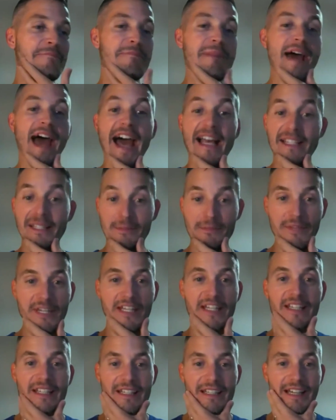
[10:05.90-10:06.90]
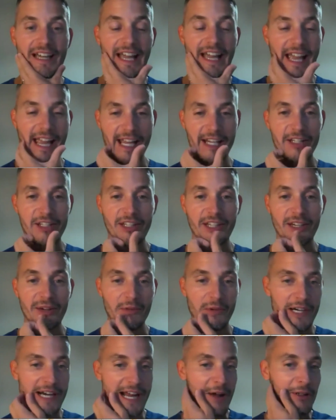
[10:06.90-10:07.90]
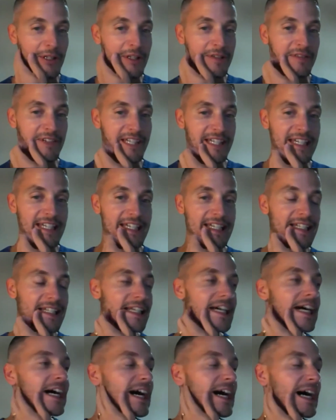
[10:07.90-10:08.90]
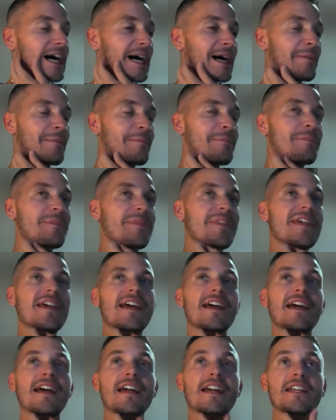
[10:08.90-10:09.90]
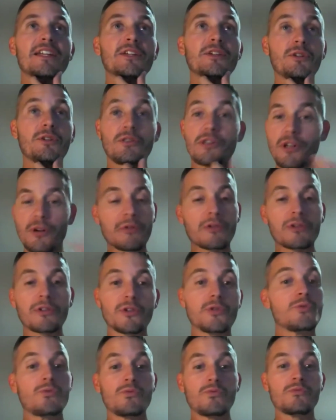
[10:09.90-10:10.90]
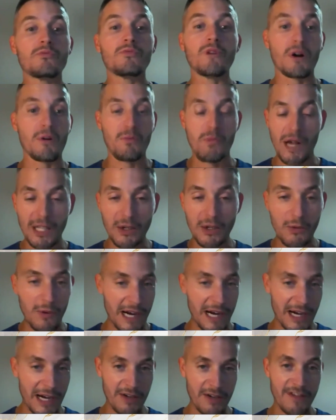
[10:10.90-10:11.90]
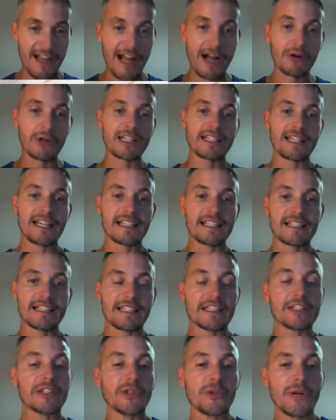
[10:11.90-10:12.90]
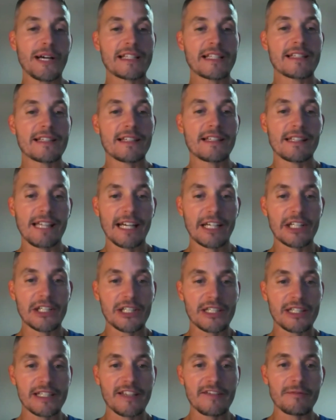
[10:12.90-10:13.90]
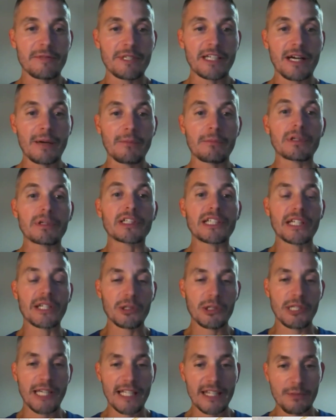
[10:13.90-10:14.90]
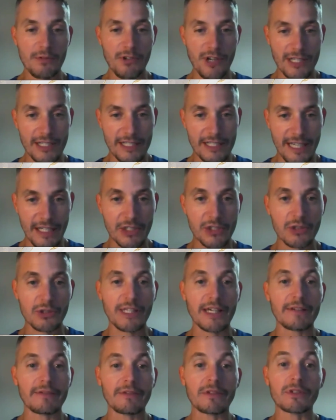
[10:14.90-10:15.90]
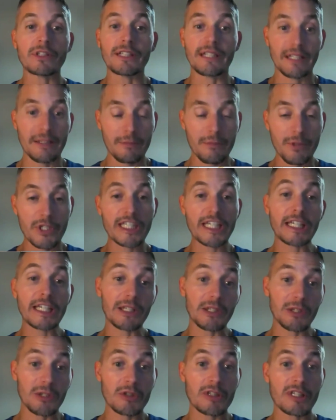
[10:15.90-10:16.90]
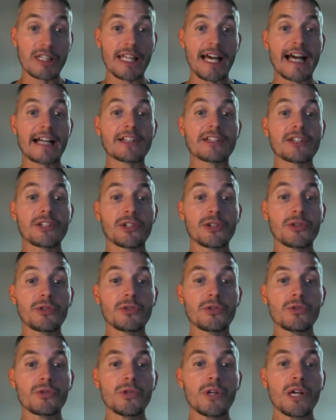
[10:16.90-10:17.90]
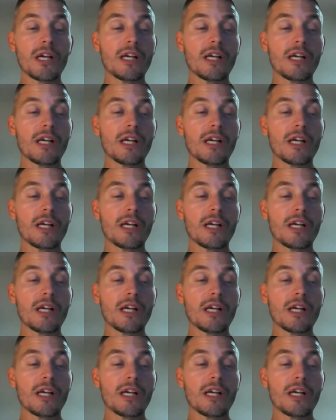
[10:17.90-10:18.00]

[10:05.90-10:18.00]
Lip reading: mass media age that we're now living in. You are well aware of how contested U.S. elections have become, particularly at the presidential level, and in particular, the last two,